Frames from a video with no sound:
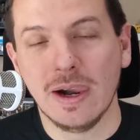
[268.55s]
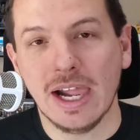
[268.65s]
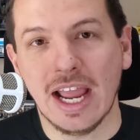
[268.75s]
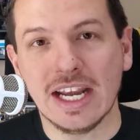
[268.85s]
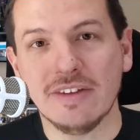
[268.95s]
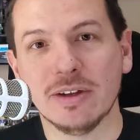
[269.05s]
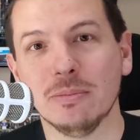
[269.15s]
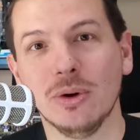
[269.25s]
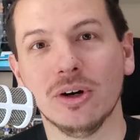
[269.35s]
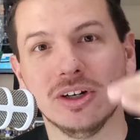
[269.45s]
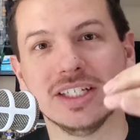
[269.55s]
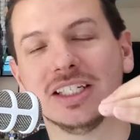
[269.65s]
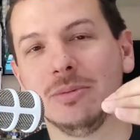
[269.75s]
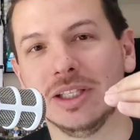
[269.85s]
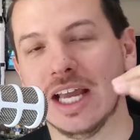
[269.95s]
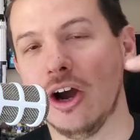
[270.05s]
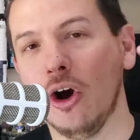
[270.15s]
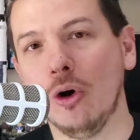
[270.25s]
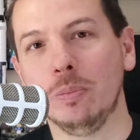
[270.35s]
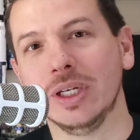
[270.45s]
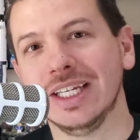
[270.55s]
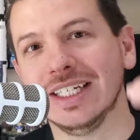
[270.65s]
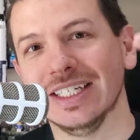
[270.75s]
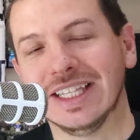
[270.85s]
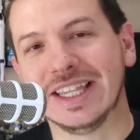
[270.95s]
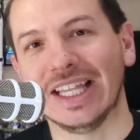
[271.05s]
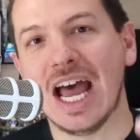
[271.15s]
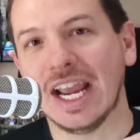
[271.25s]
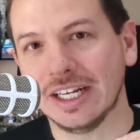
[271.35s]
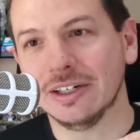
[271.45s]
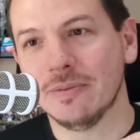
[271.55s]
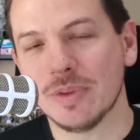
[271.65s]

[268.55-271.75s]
And even more is going to be that opening line.